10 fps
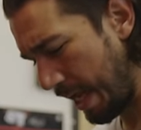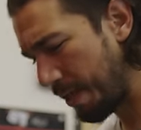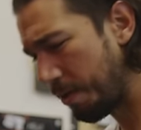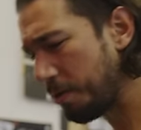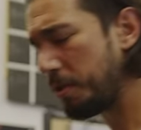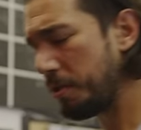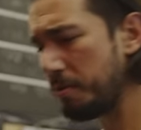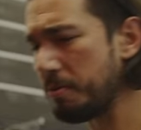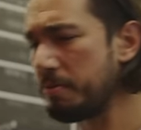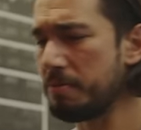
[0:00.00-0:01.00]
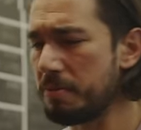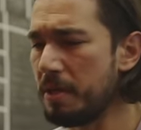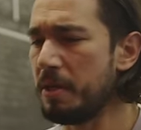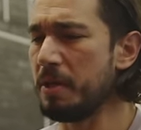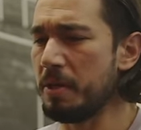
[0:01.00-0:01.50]
yeah, those two.
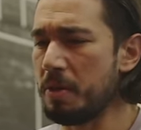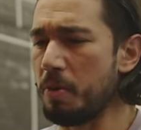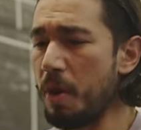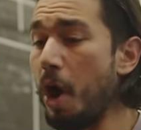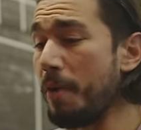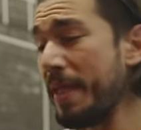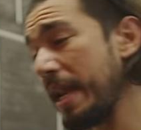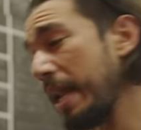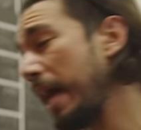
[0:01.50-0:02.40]
Oh, and then